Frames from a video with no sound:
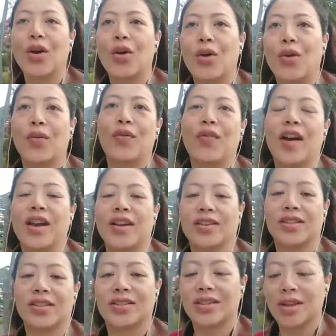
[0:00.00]
or
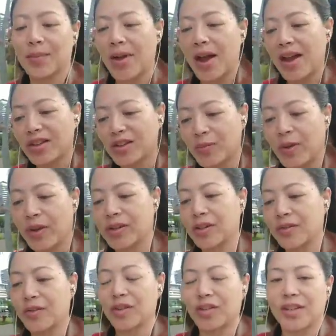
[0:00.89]
face some
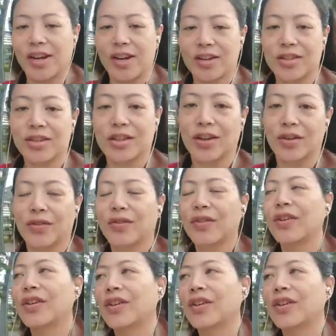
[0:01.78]
aspects of your shadow self.